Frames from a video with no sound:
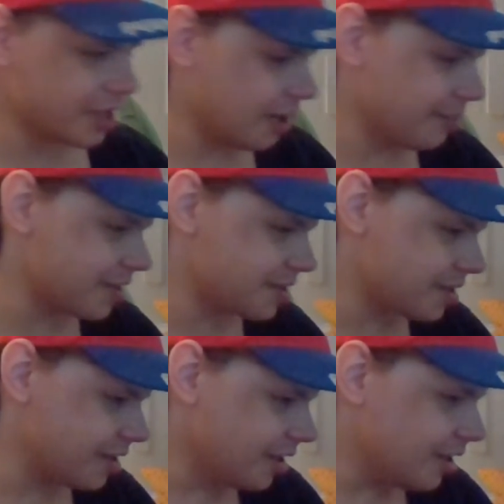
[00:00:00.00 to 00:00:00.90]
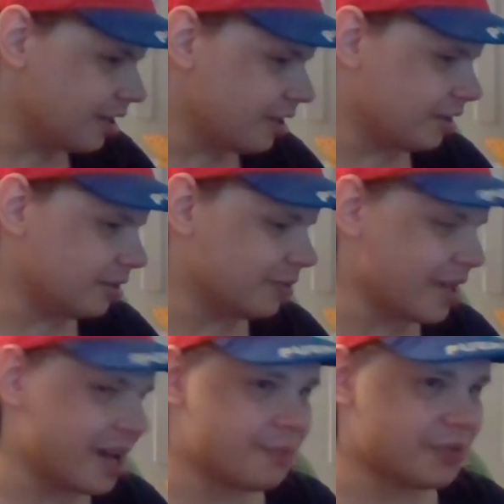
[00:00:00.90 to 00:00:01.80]
Comics uh,
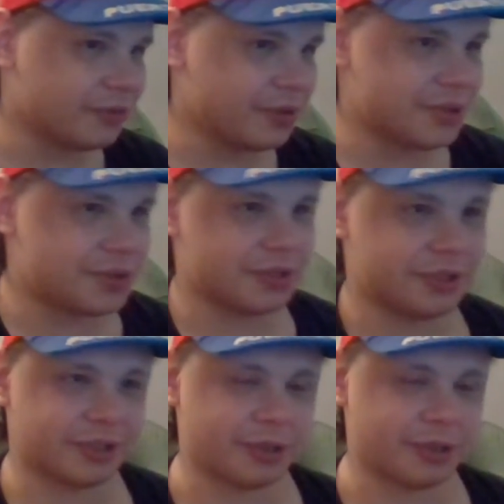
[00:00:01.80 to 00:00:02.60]
what happened was uh,